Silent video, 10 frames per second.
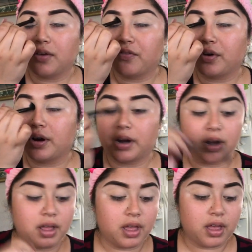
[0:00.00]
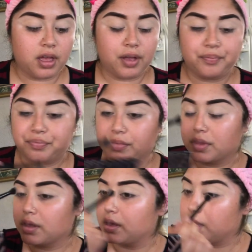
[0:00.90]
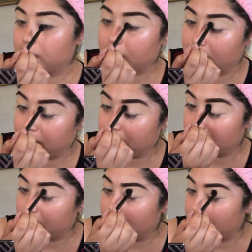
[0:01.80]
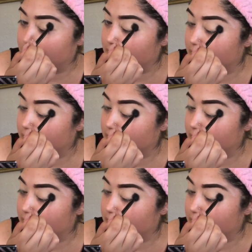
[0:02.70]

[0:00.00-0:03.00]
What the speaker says: set my eyes with a